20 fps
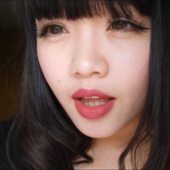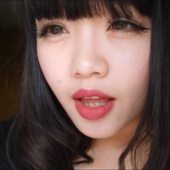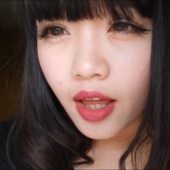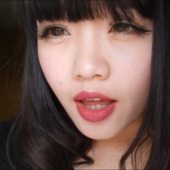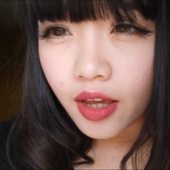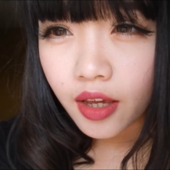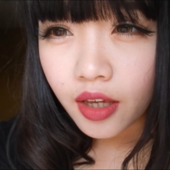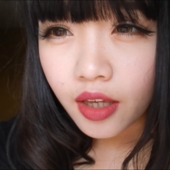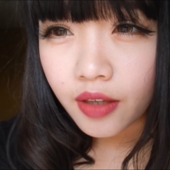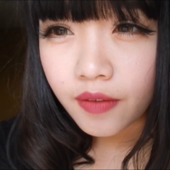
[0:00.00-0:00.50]

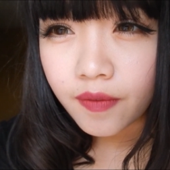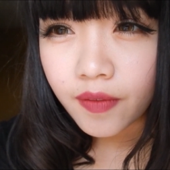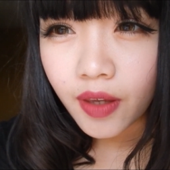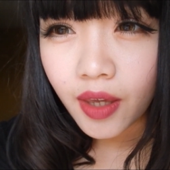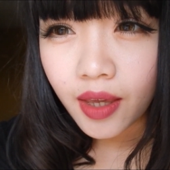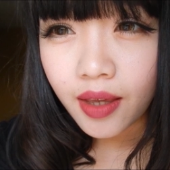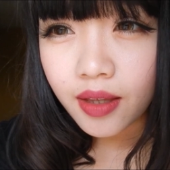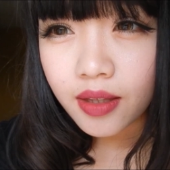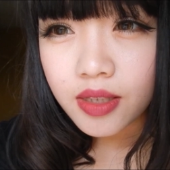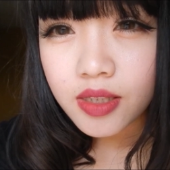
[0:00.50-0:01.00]
I
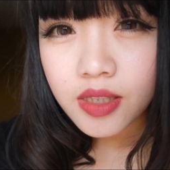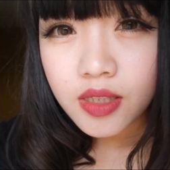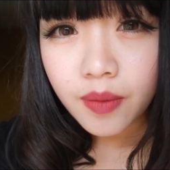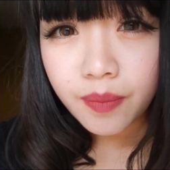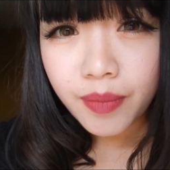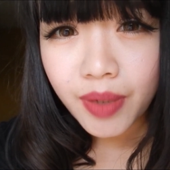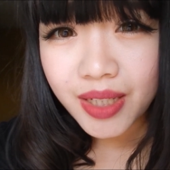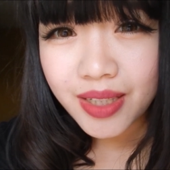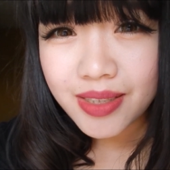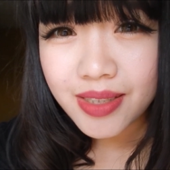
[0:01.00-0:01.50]
ate some
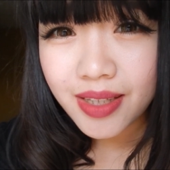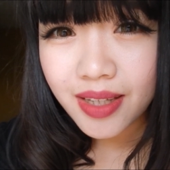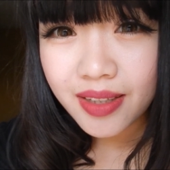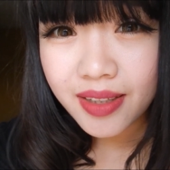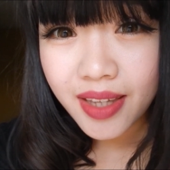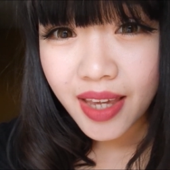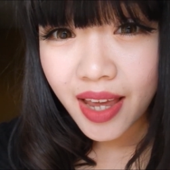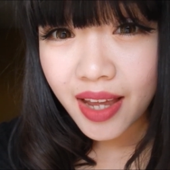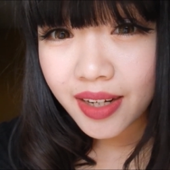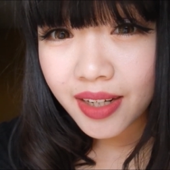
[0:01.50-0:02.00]
Mexican
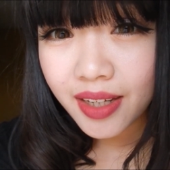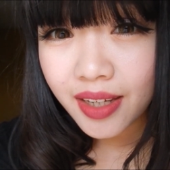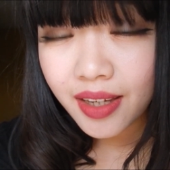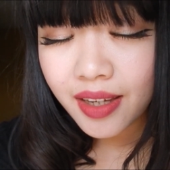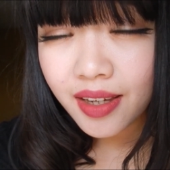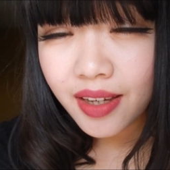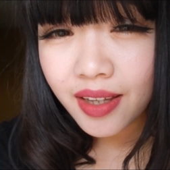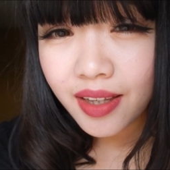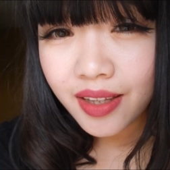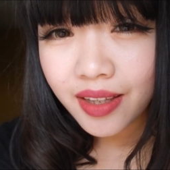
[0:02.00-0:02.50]

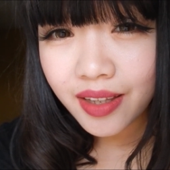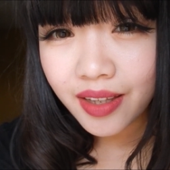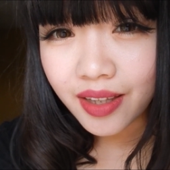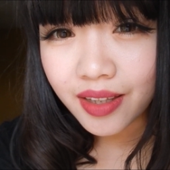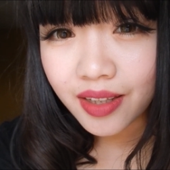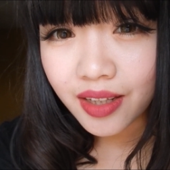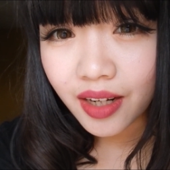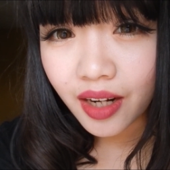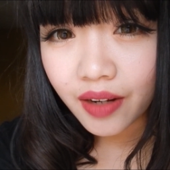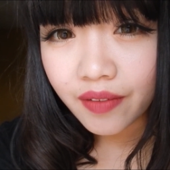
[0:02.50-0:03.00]
candy
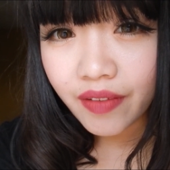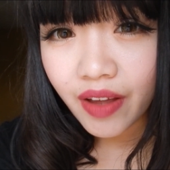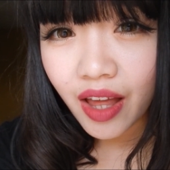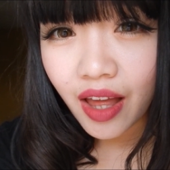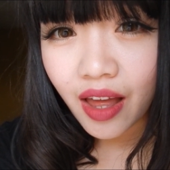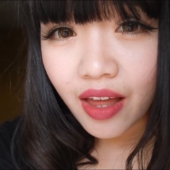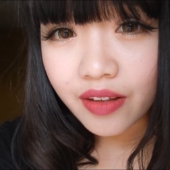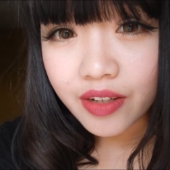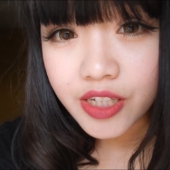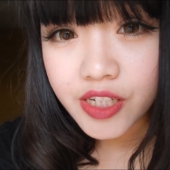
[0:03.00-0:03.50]
and then I've
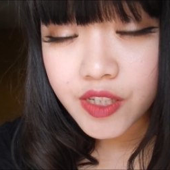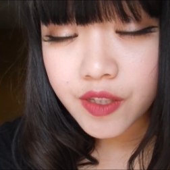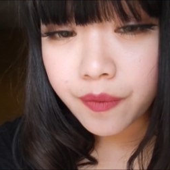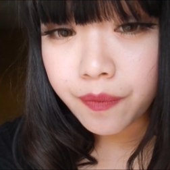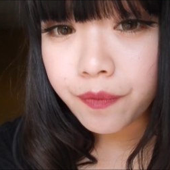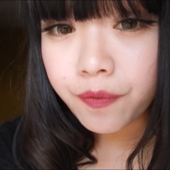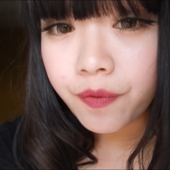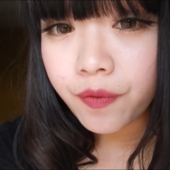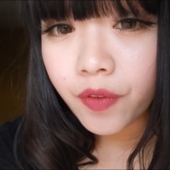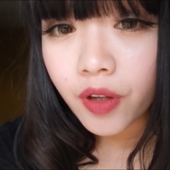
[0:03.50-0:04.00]
had
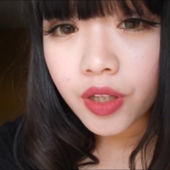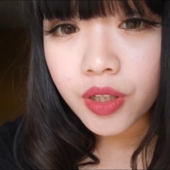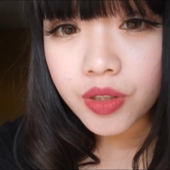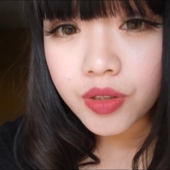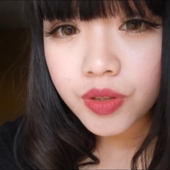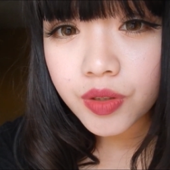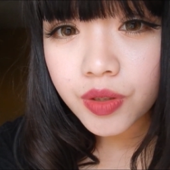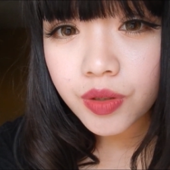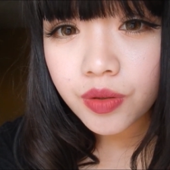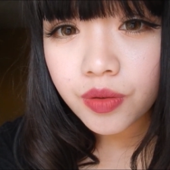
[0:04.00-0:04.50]
some pho
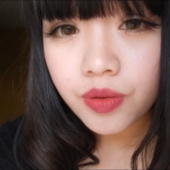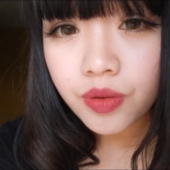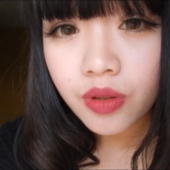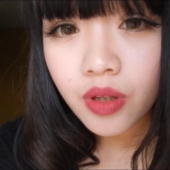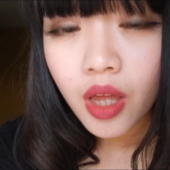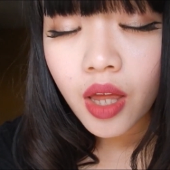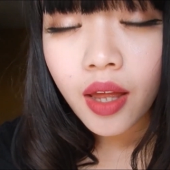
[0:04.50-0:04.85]
too